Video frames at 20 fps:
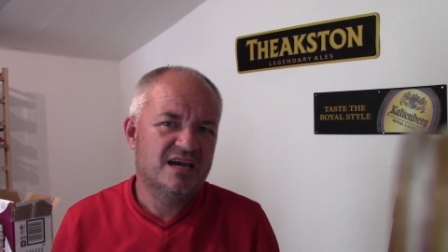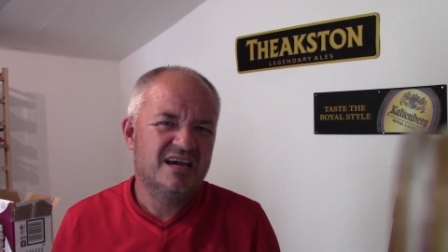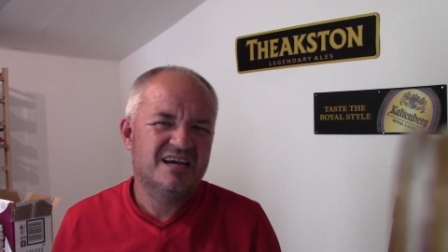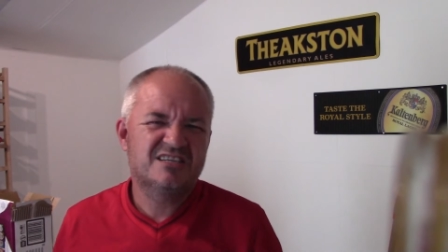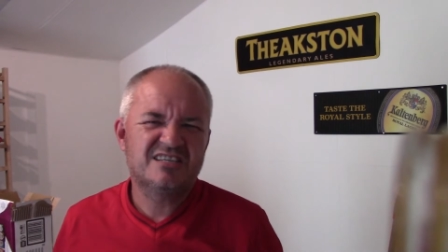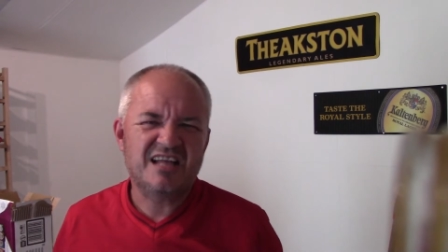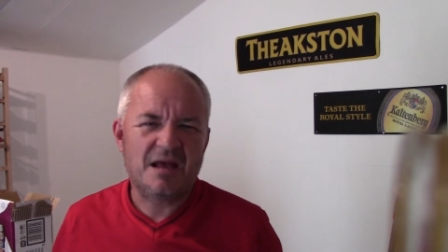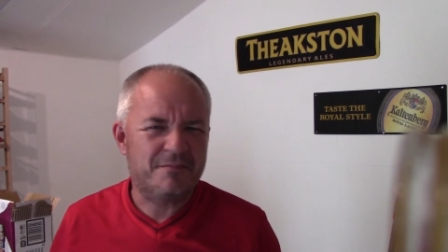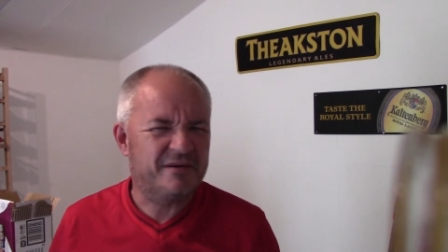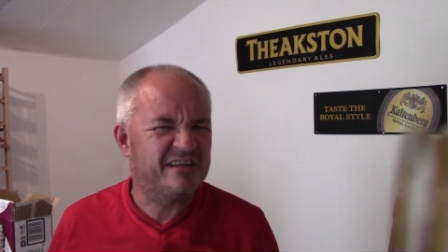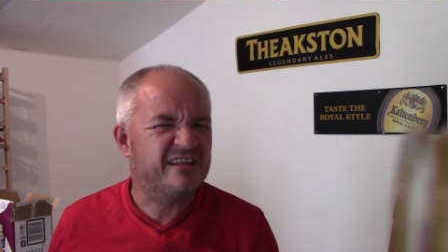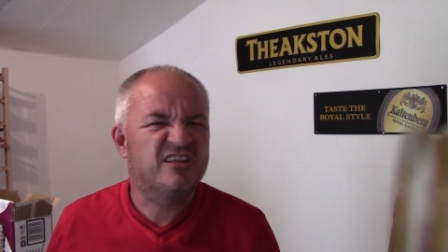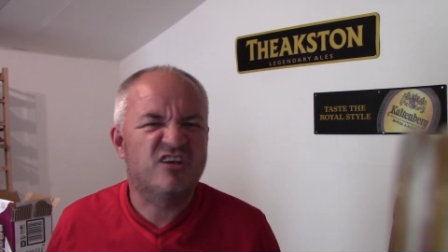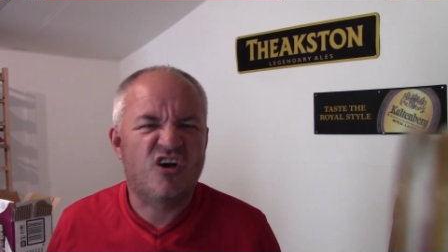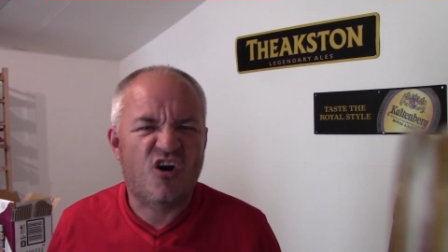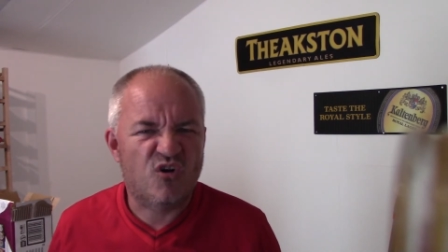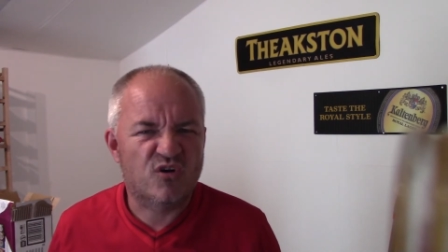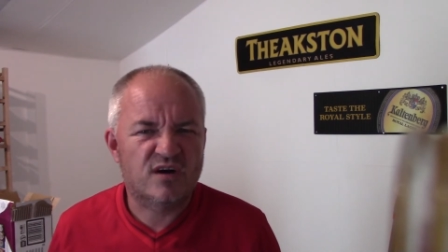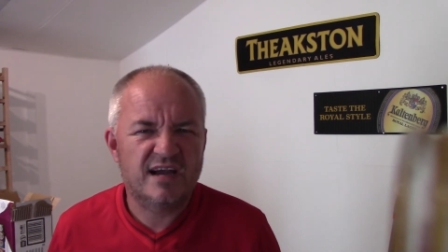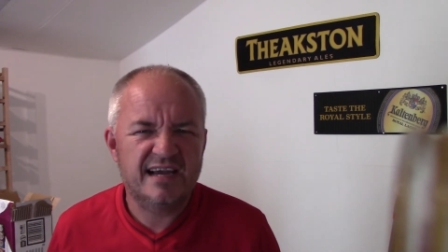it's like being in an
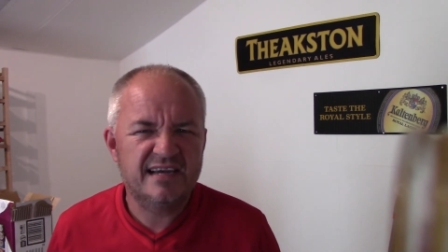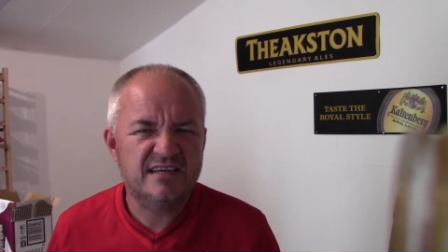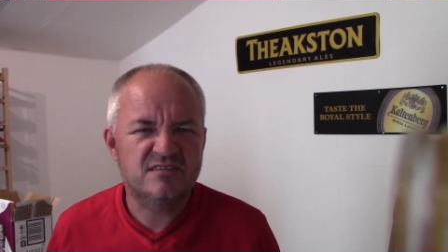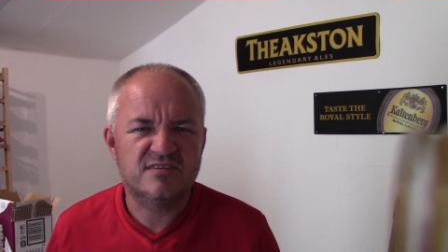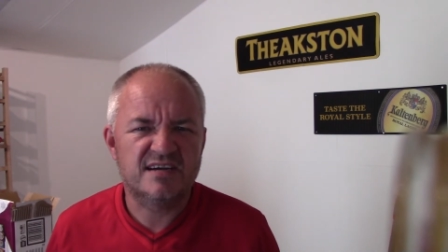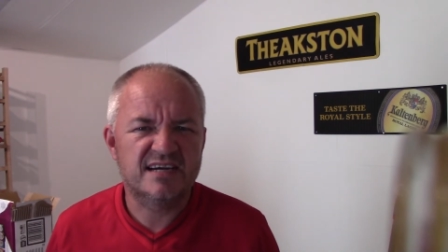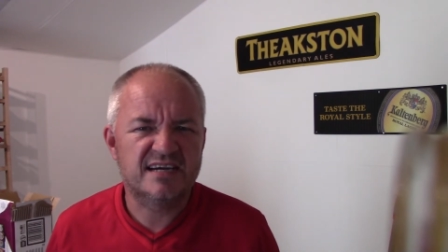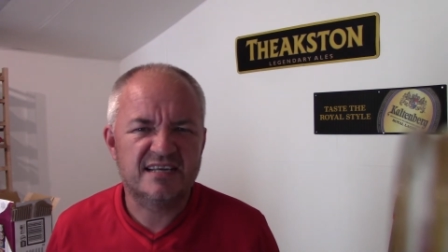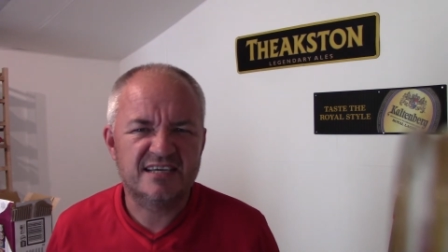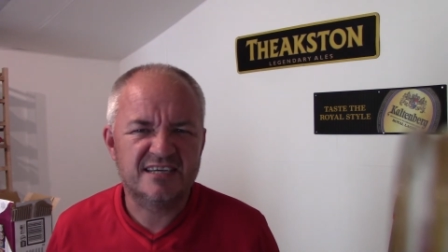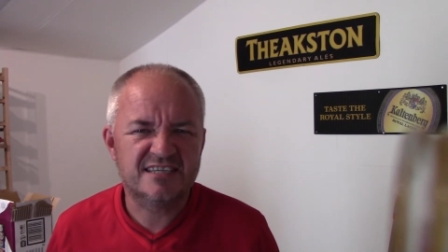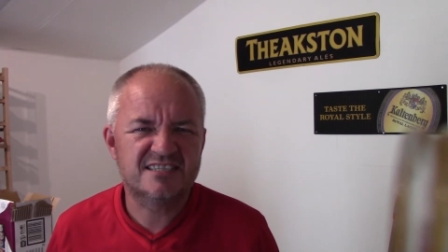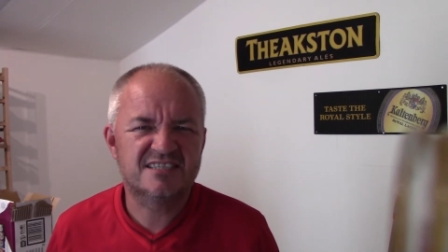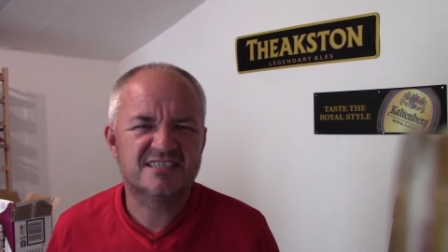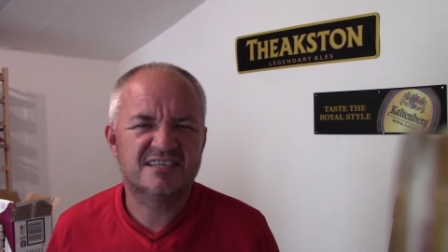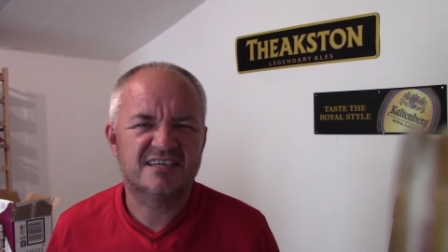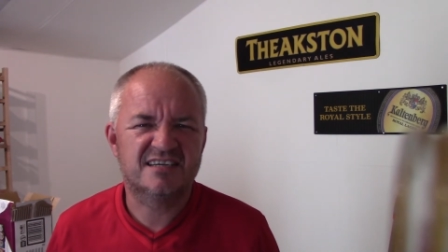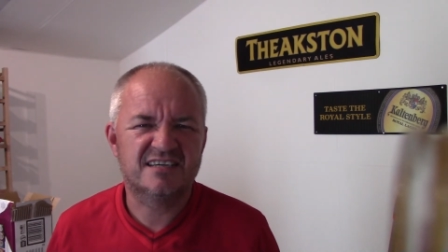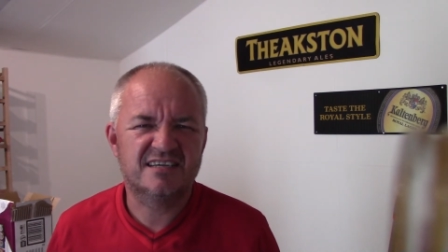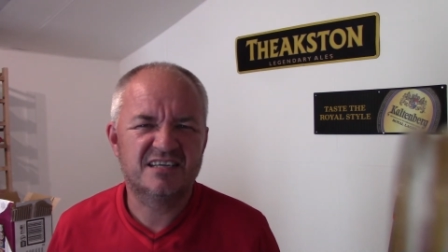arcade, really,
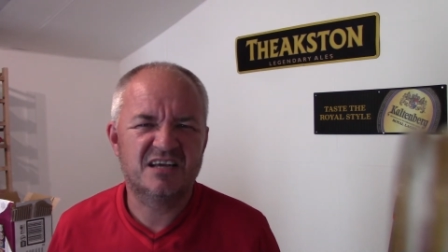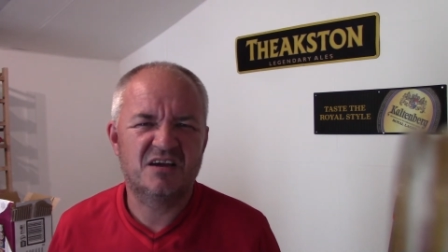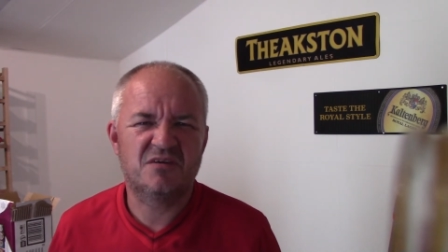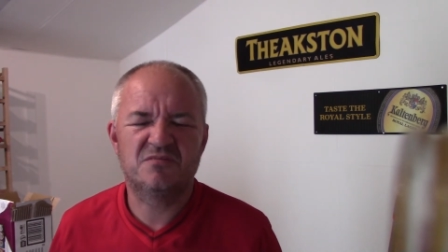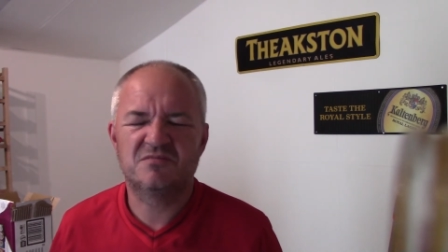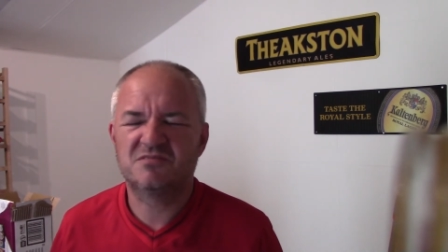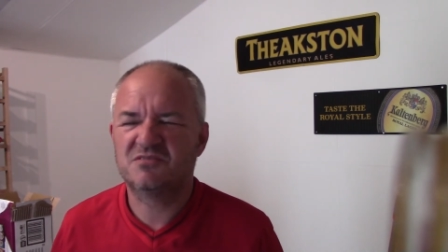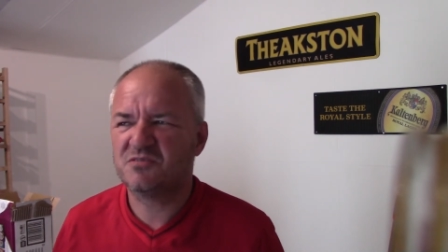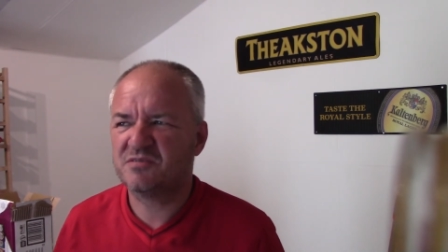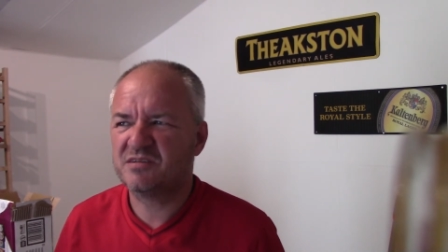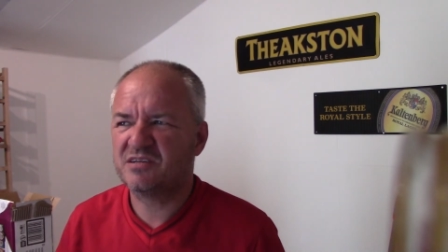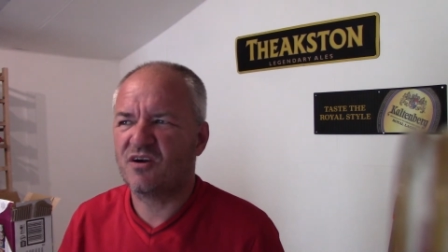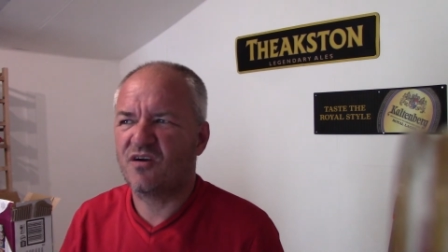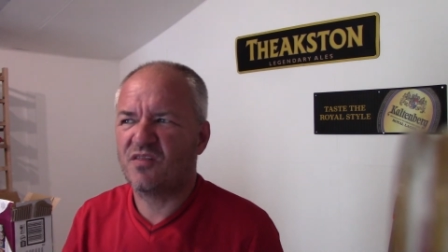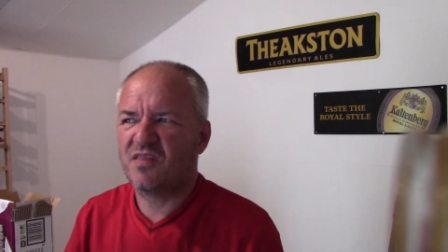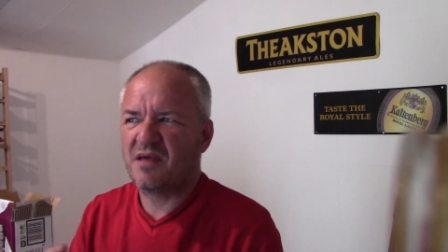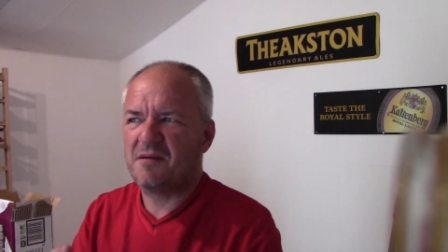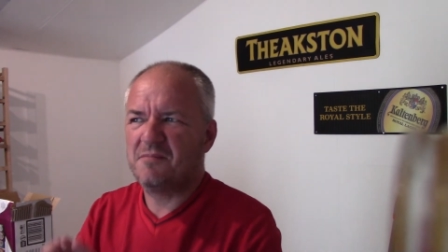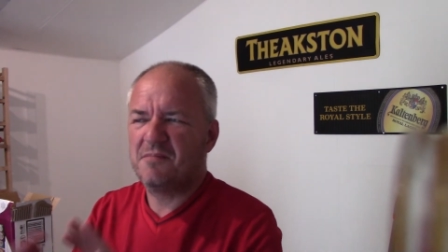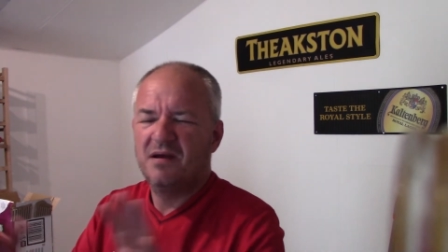isn't it? You know, and doing it
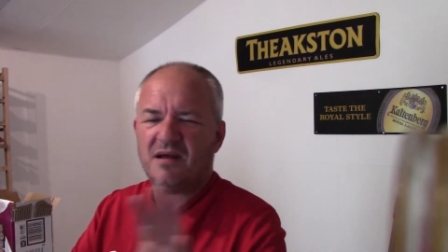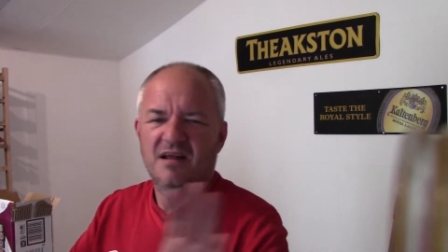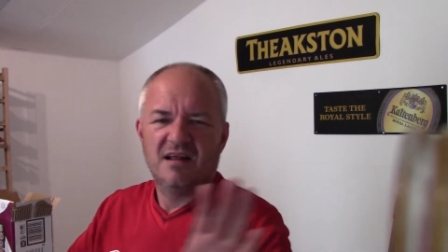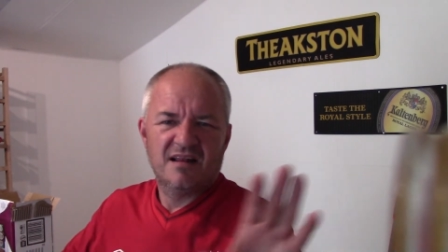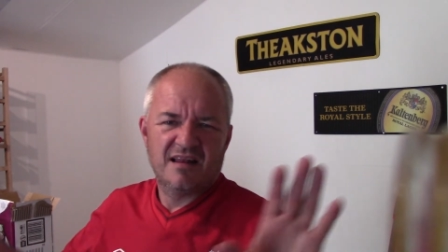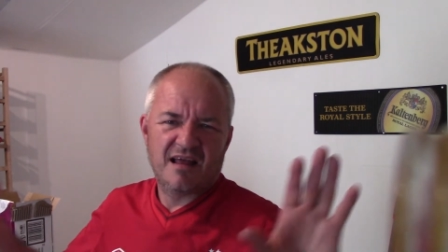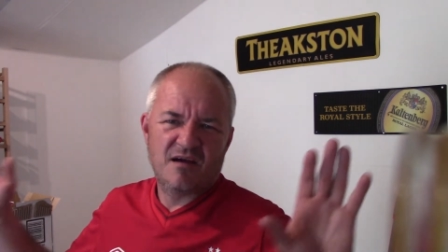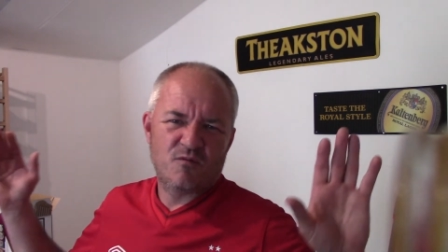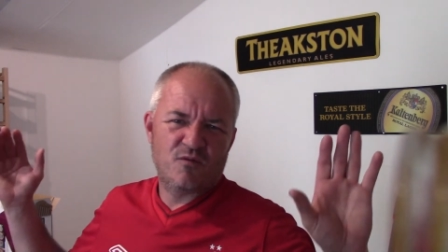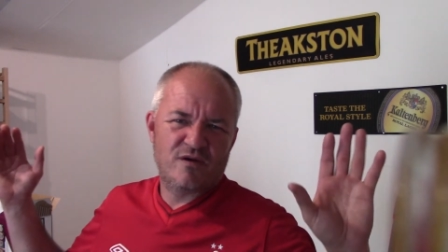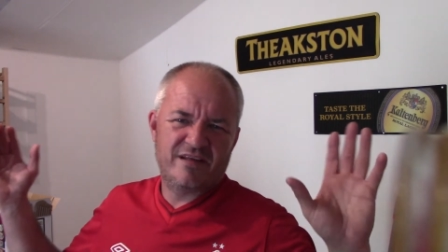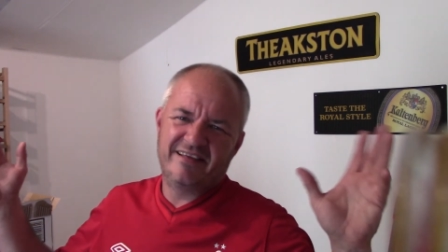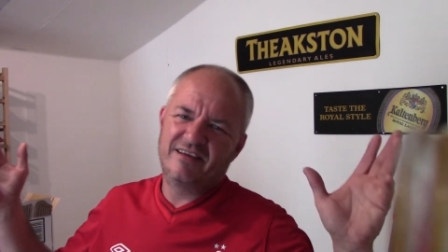on them that way.